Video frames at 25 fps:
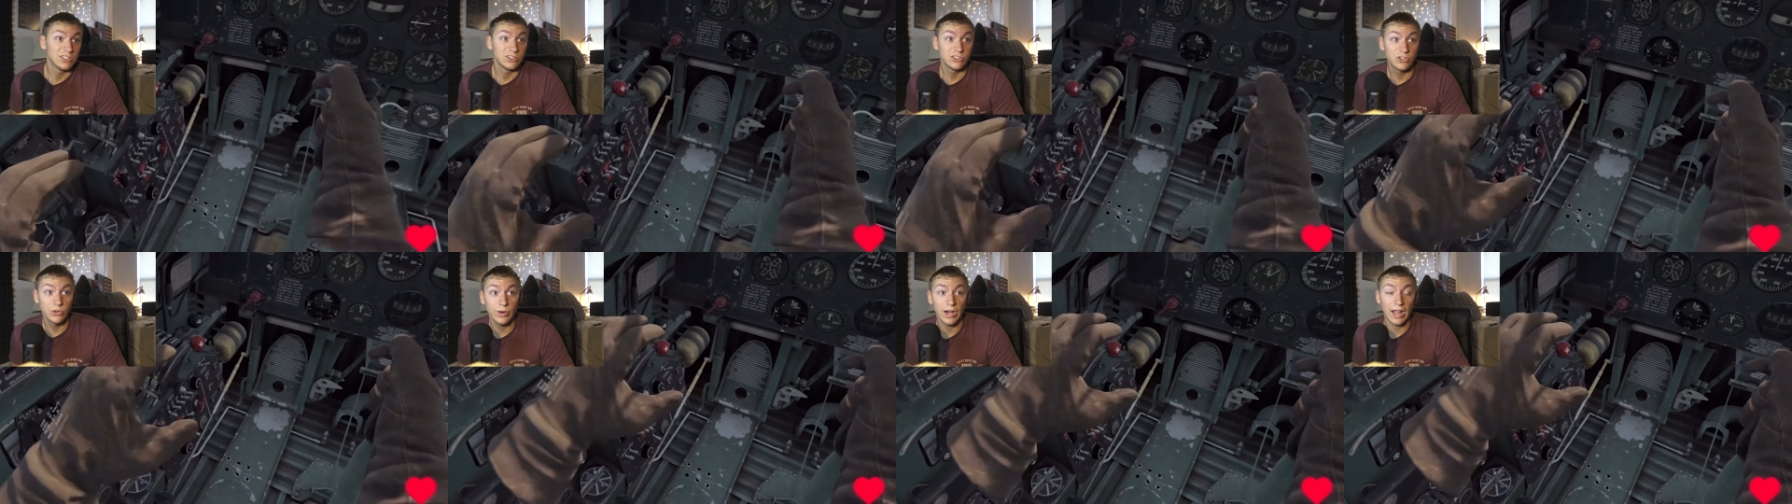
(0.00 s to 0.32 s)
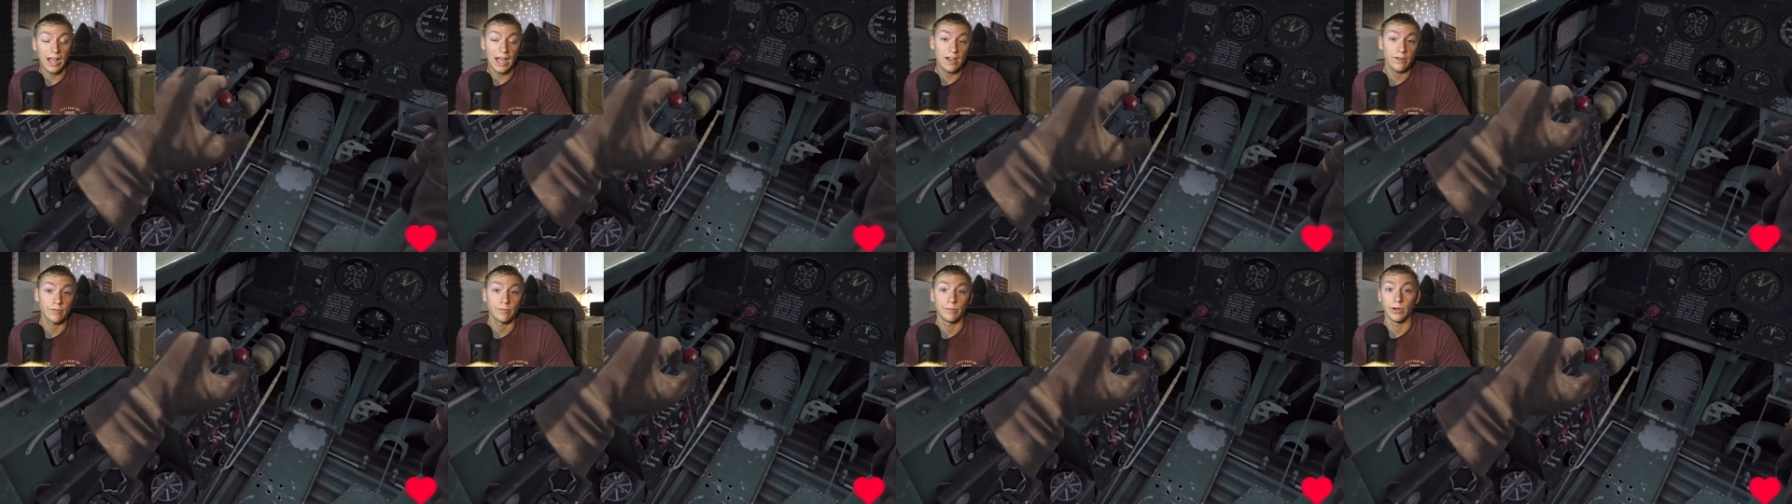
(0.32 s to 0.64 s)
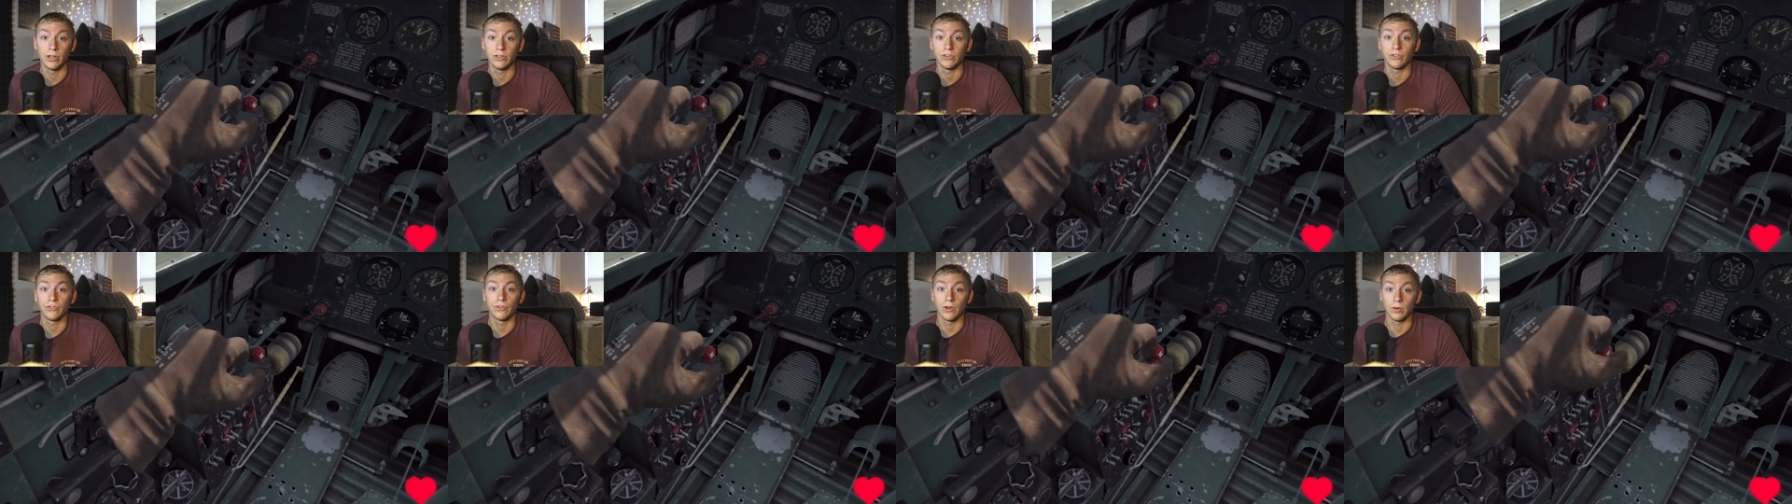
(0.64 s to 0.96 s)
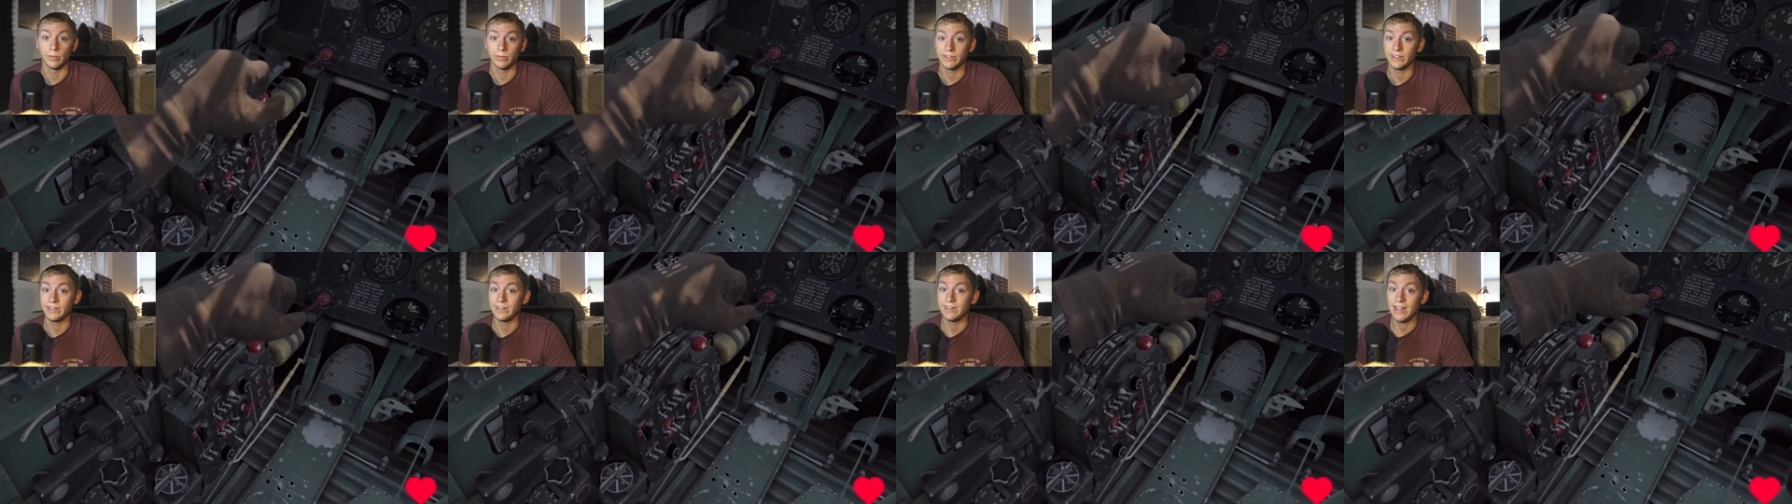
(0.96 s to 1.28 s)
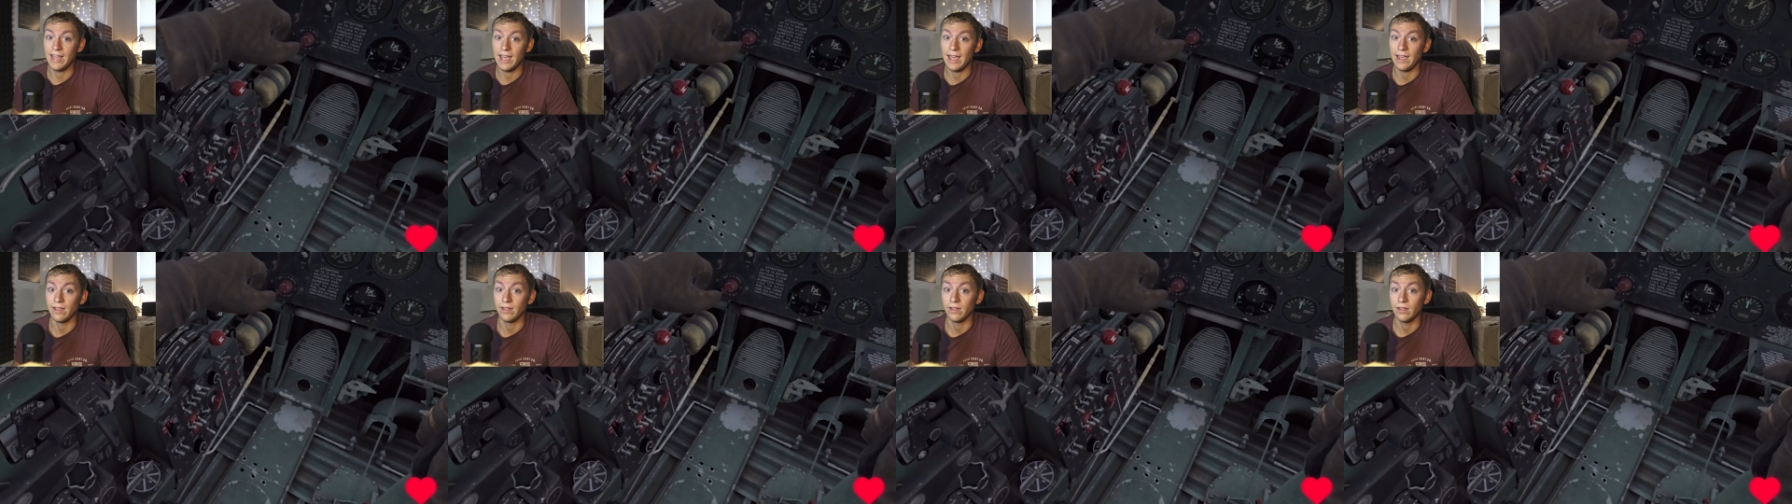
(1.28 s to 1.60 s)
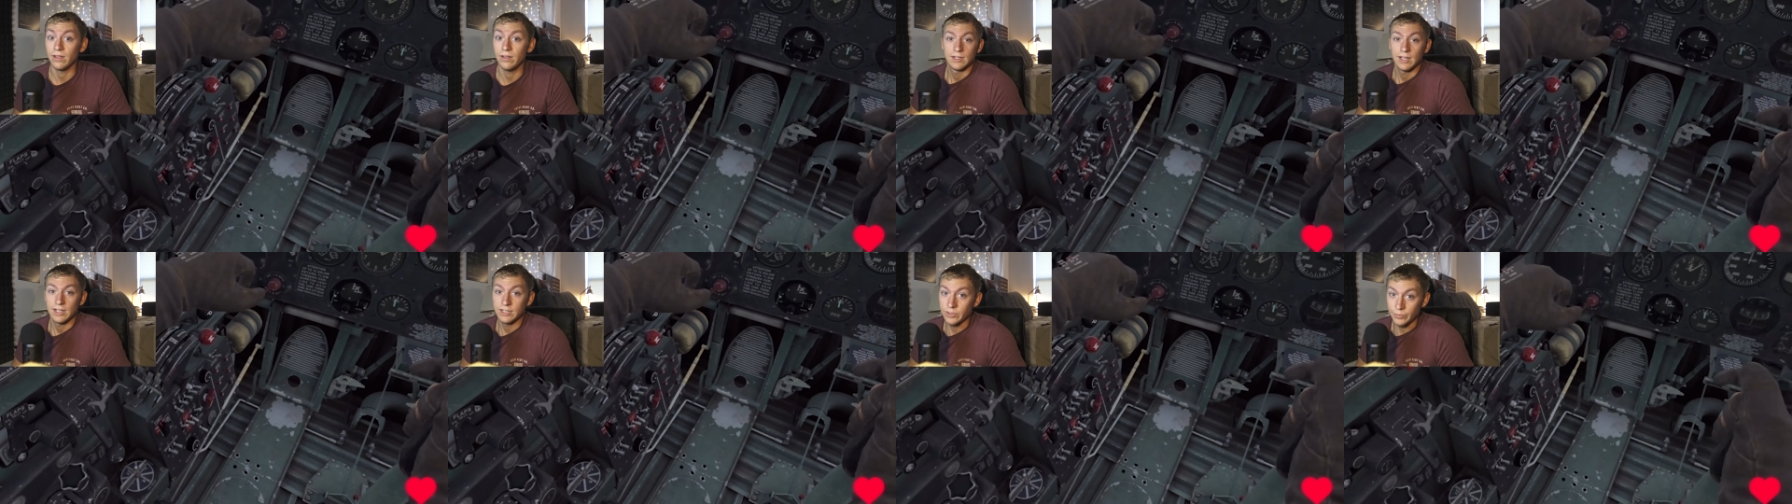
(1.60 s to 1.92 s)
two and a half months from today.
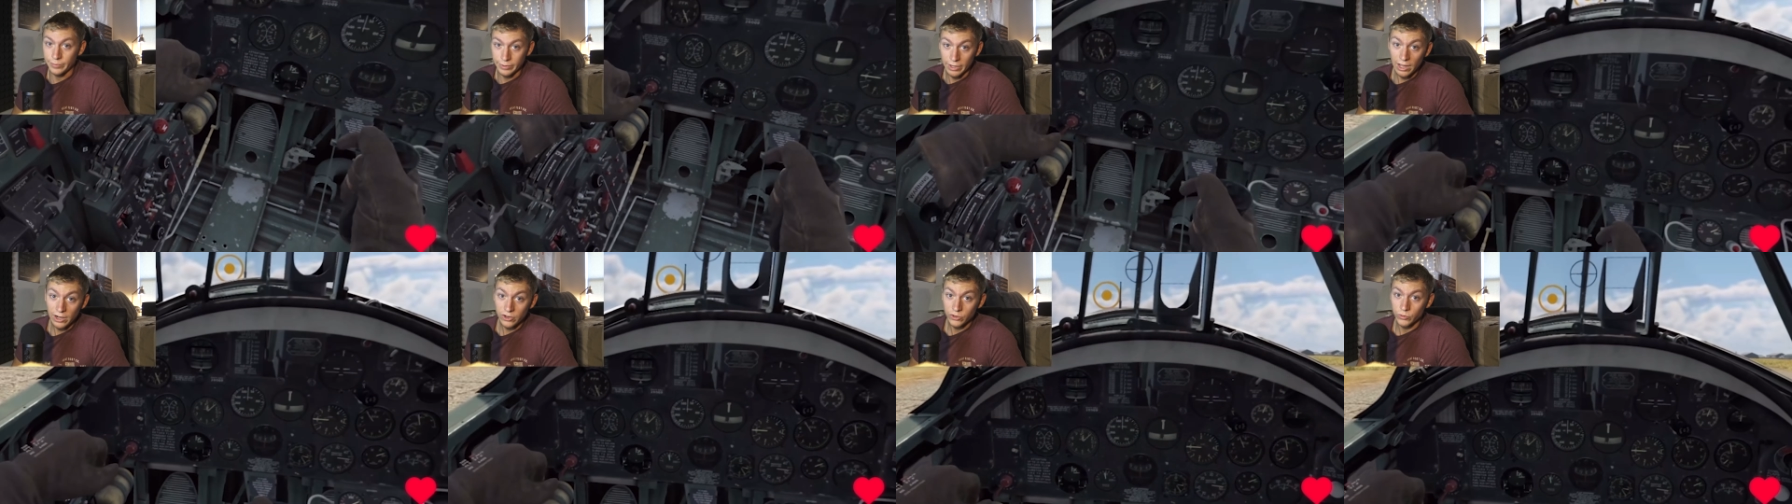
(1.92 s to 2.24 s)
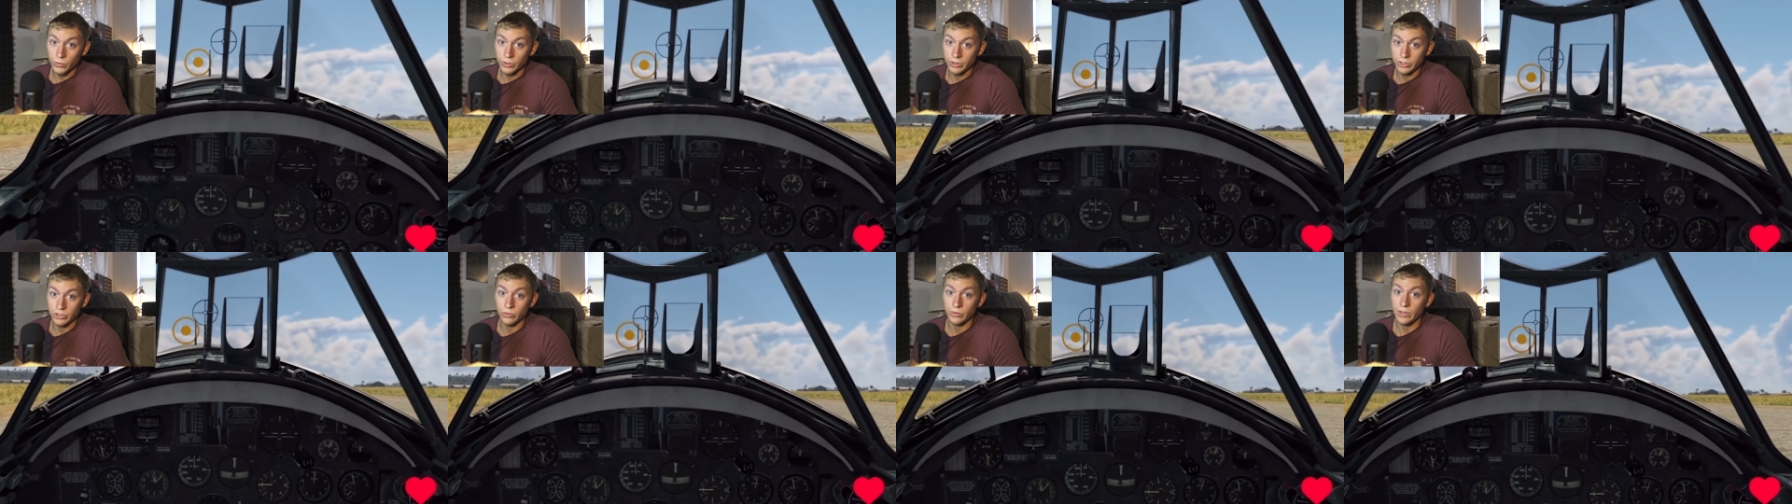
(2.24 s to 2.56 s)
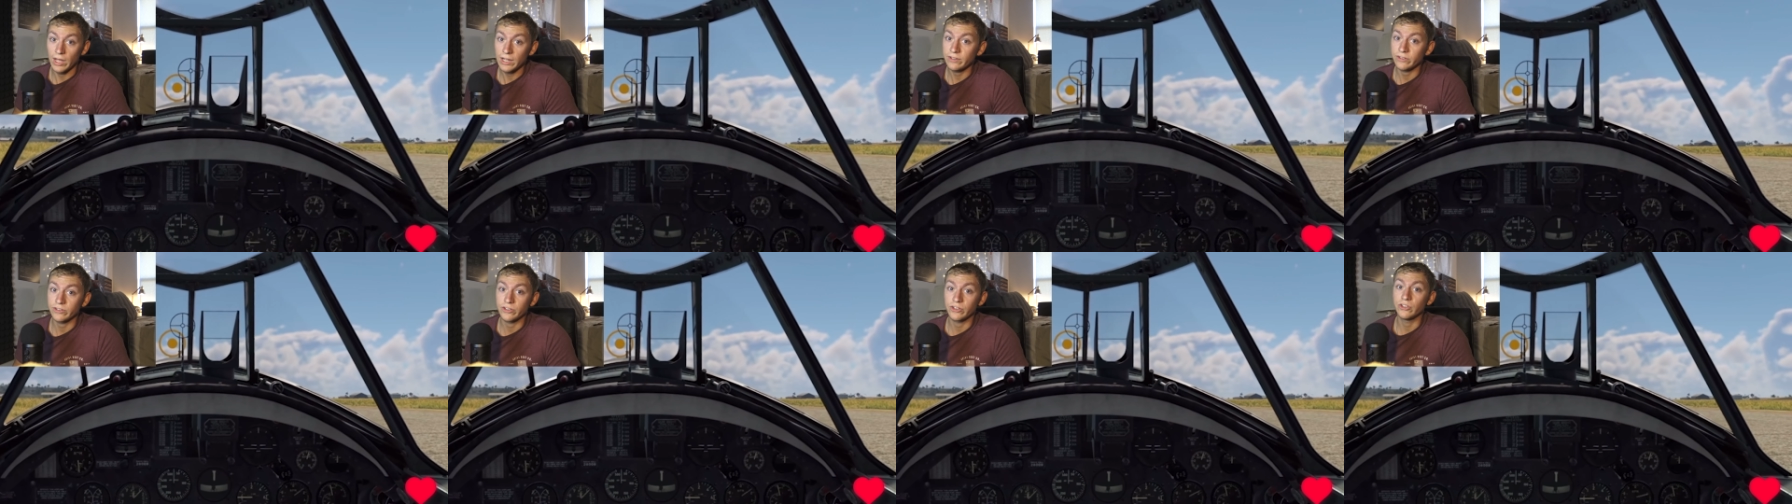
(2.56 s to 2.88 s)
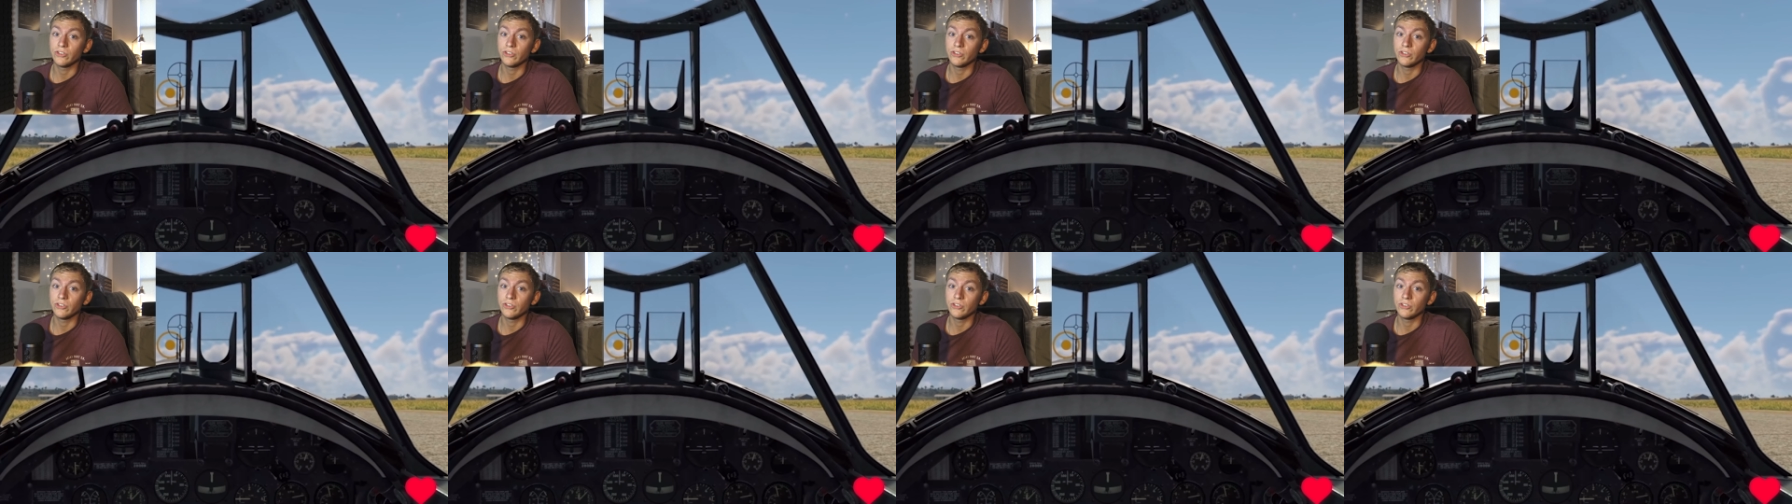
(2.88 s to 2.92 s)
And to be honest with you, that's